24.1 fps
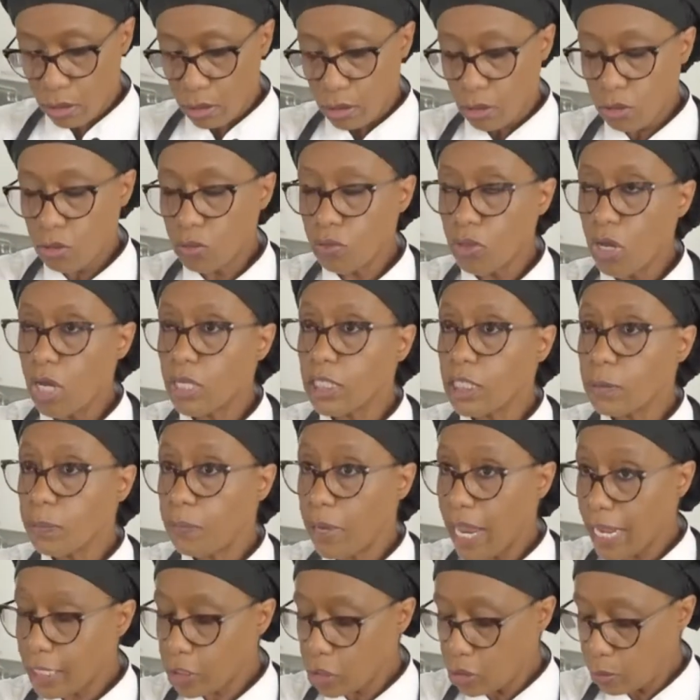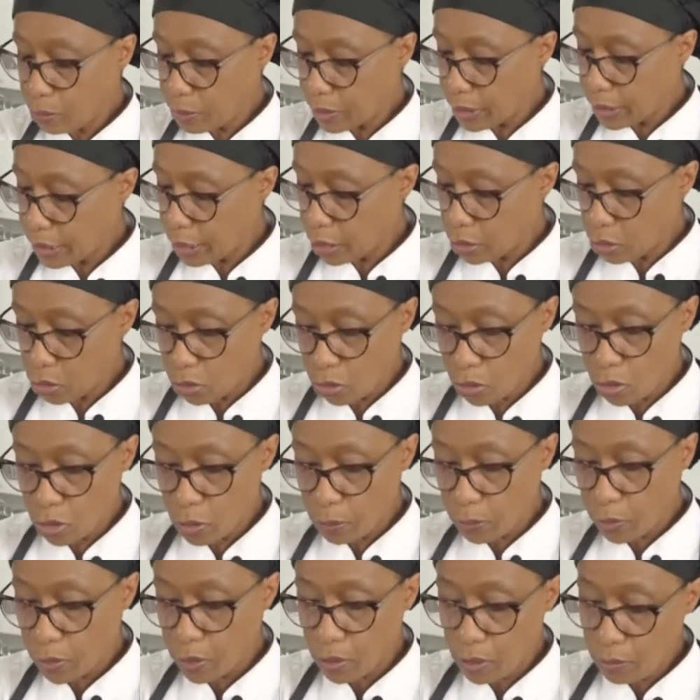Do not splash the potatoes,
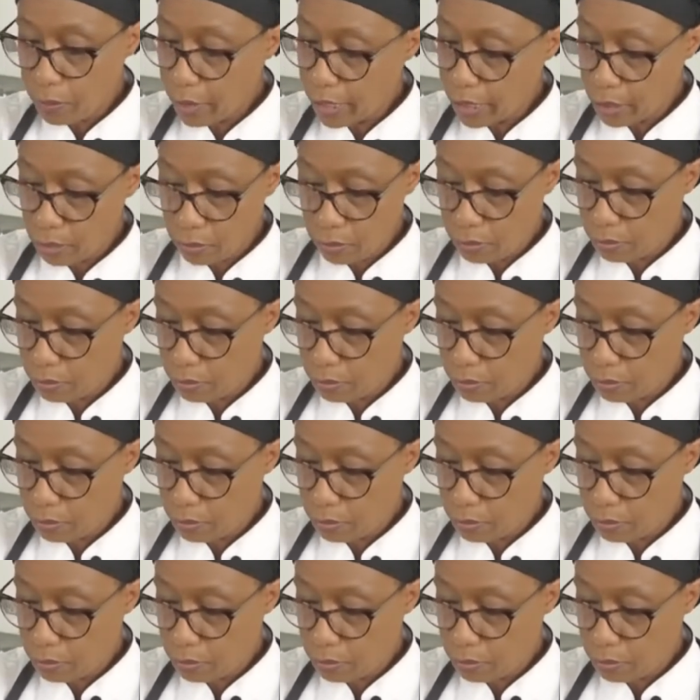put them in.